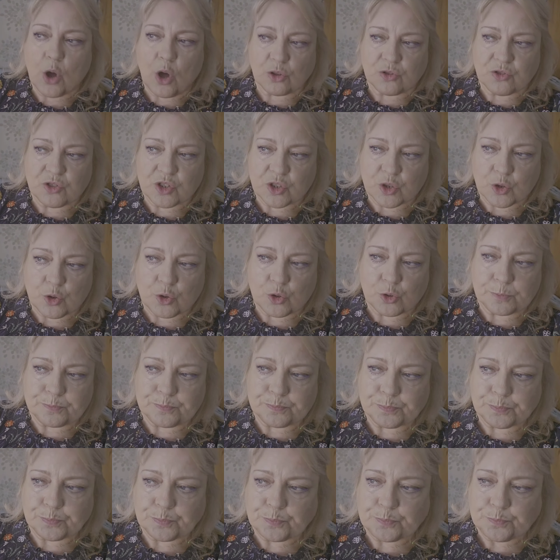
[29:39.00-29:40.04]
contour.
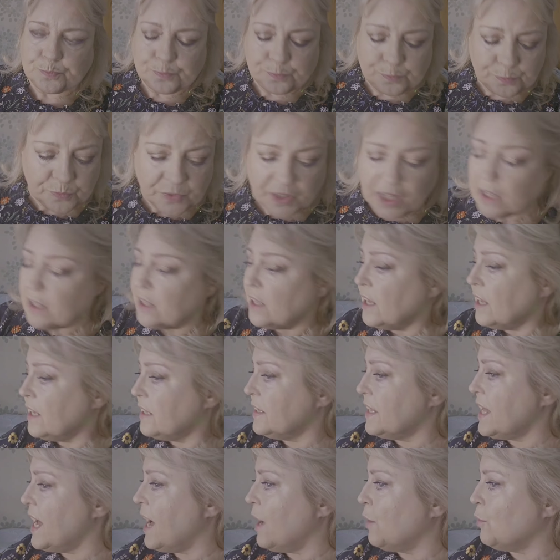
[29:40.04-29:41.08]

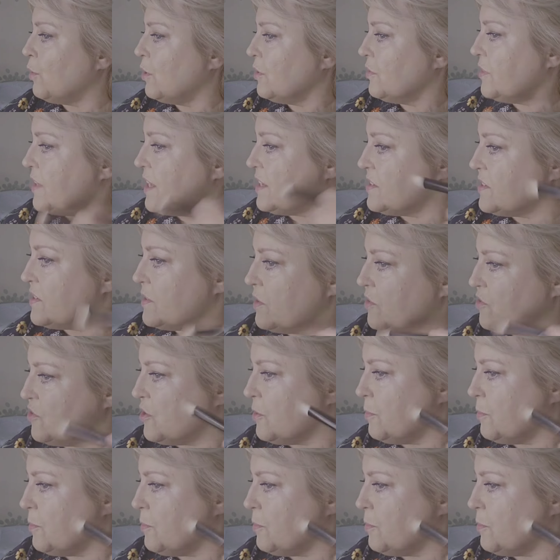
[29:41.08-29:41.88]
Now this,